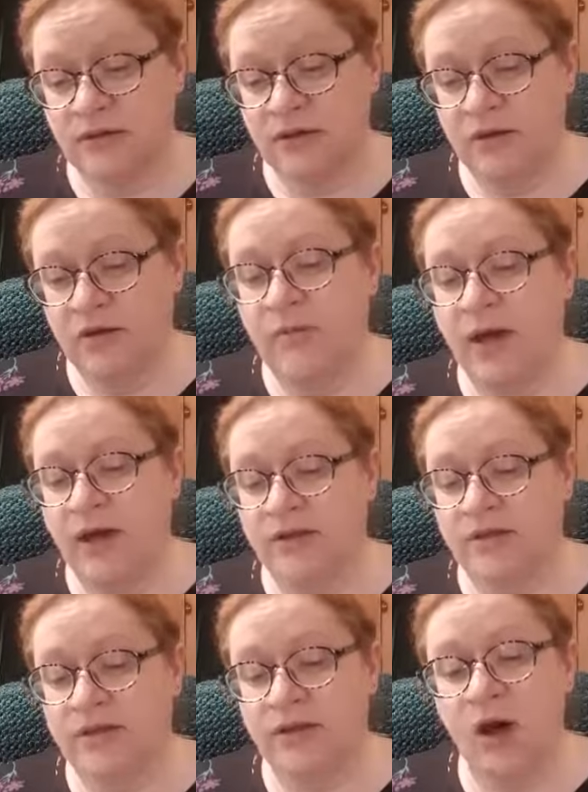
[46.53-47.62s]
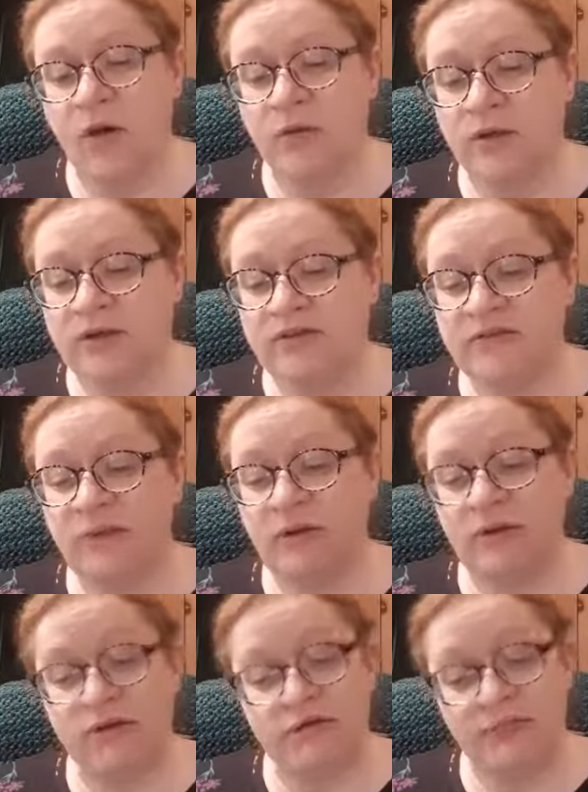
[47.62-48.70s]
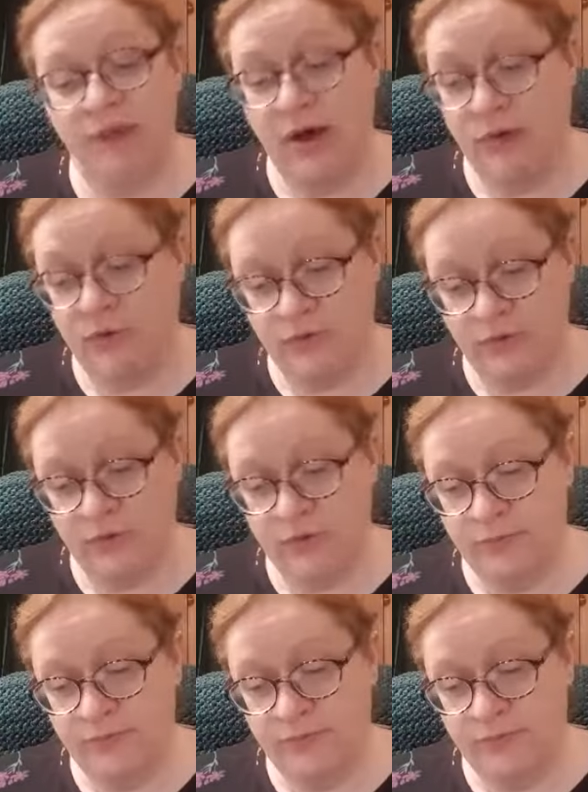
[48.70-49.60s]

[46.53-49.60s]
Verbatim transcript: Come I to the Holy Spirit powerful.